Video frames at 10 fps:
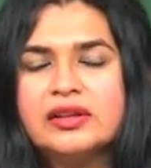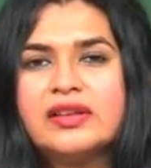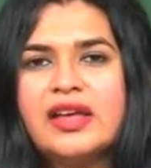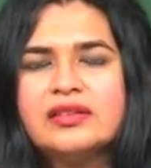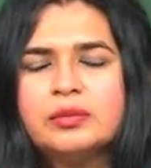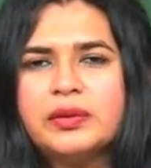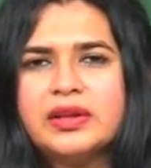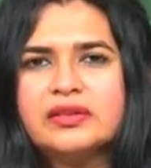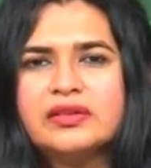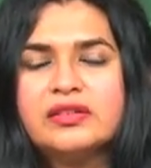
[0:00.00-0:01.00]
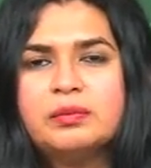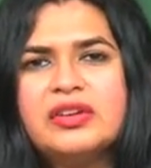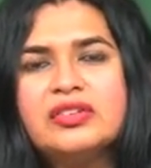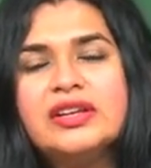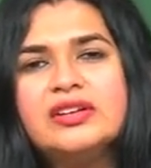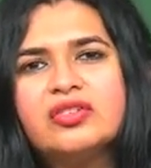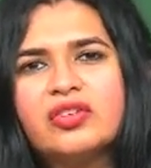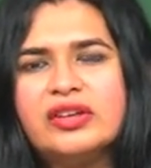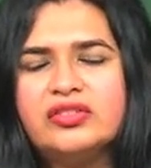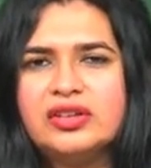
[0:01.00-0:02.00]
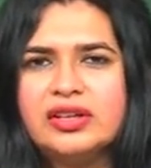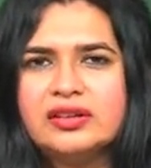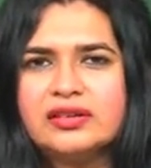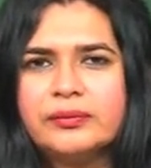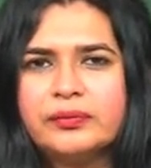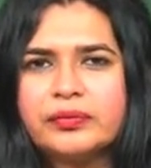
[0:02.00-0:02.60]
thespians, especially in tragedies.